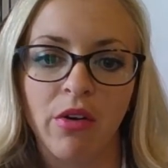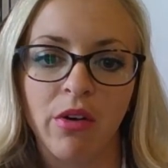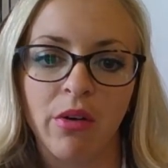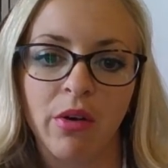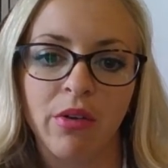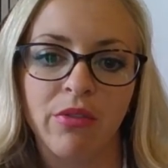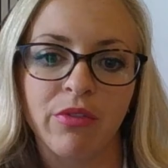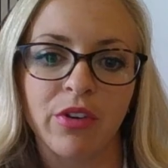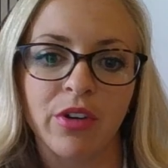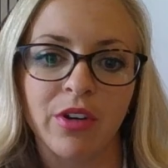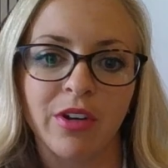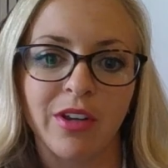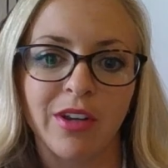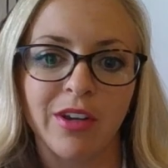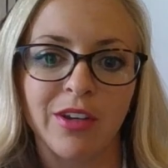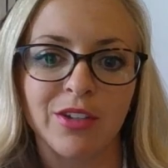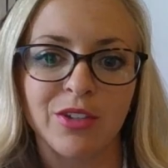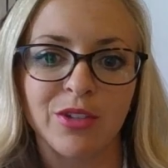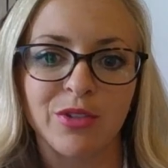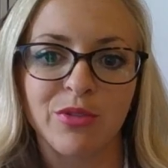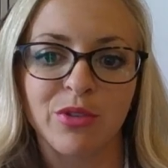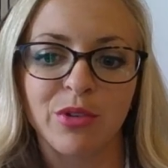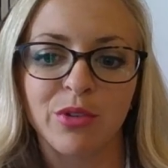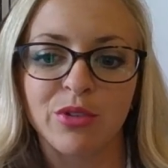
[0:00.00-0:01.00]
However, it
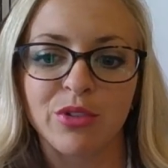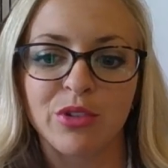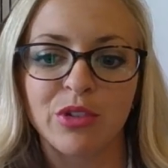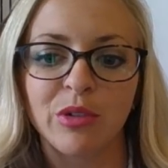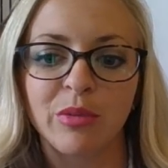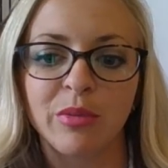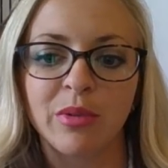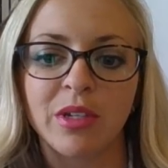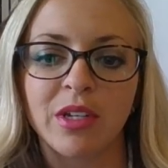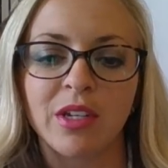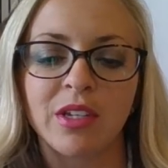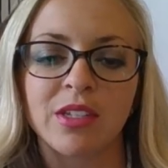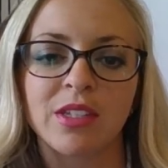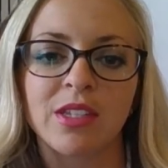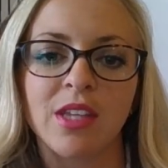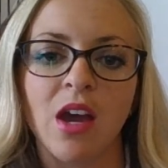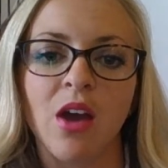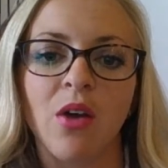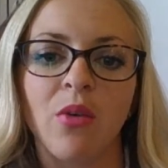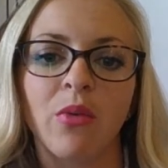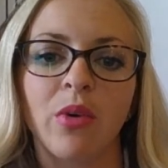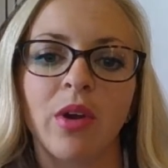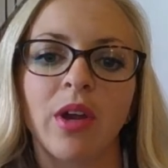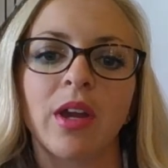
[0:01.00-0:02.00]
is crucial because
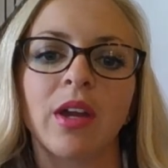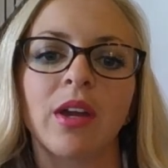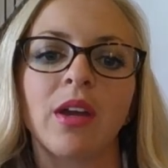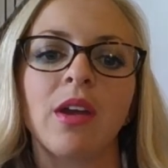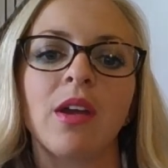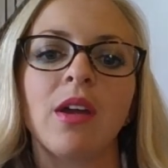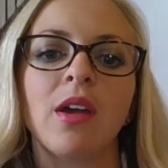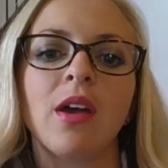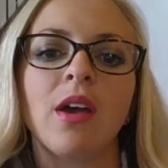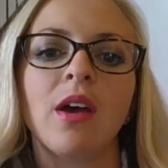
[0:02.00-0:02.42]
that way